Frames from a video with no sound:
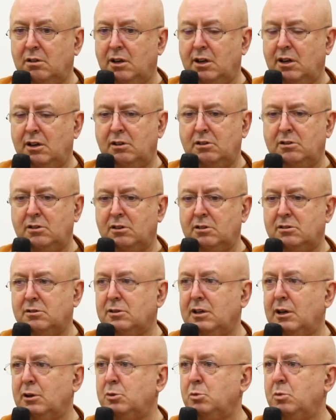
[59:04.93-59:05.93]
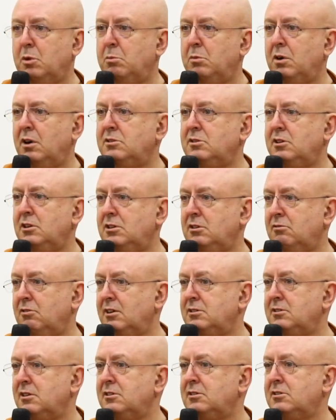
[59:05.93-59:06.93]
And just, that was when my teacher,
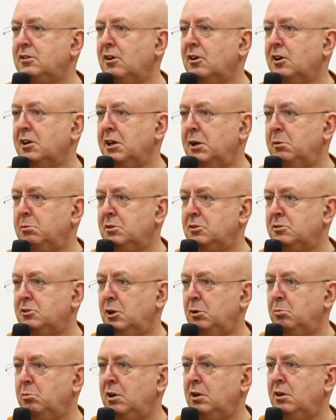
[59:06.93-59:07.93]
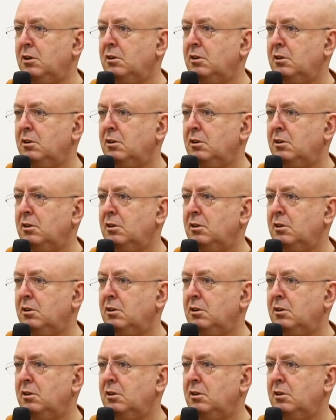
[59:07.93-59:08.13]
Ajahn Brahm, came to see me.